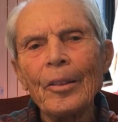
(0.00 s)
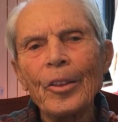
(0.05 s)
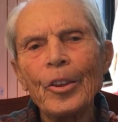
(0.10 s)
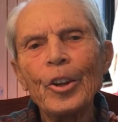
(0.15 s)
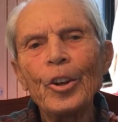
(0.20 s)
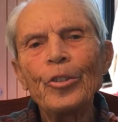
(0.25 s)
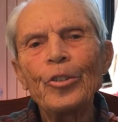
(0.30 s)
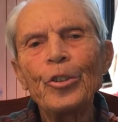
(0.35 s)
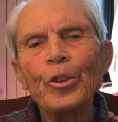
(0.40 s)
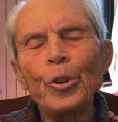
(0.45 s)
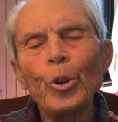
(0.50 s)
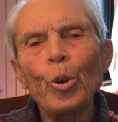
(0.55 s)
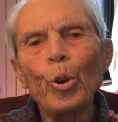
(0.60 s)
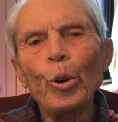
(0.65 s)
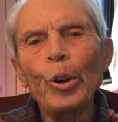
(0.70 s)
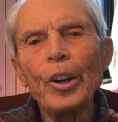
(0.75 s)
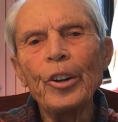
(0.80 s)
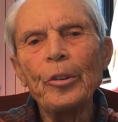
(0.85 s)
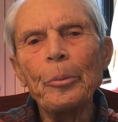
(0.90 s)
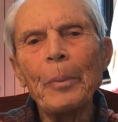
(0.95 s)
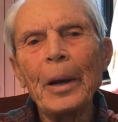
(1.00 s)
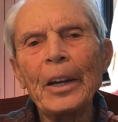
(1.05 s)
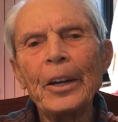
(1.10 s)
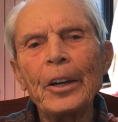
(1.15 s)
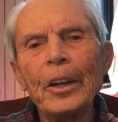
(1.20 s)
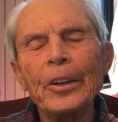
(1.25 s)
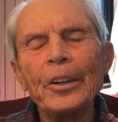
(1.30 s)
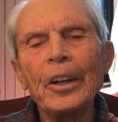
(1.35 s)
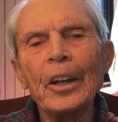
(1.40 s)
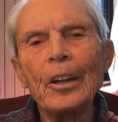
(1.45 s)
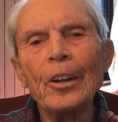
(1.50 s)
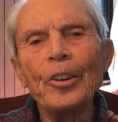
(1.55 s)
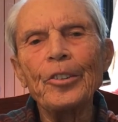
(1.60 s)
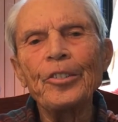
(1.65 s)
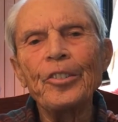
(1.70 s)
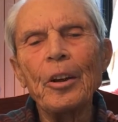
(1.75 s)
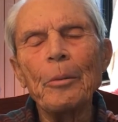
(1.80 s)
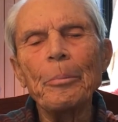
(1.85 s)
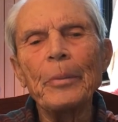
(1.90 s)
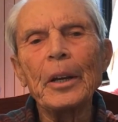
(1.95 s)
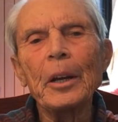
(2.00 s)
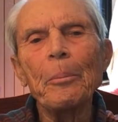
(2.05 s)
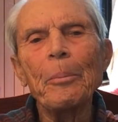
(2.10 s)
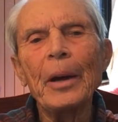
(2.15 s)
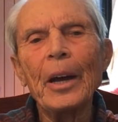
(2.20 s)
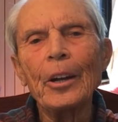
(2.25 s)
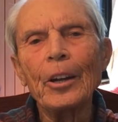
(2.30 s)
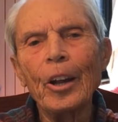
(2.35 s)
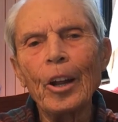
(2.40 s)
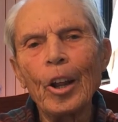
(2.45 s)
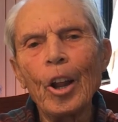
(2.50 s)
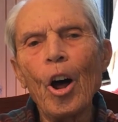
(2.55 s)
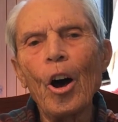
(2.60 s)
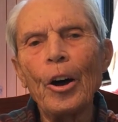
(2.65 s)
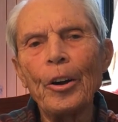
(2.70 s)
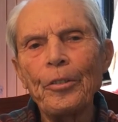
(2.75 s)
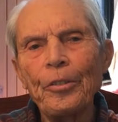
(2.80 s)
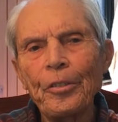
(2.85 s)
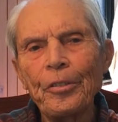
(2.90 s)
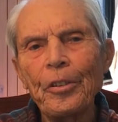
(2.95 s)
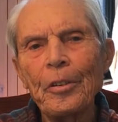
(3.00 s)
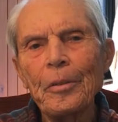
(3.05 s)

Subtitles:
This story is meant to tell us something about life.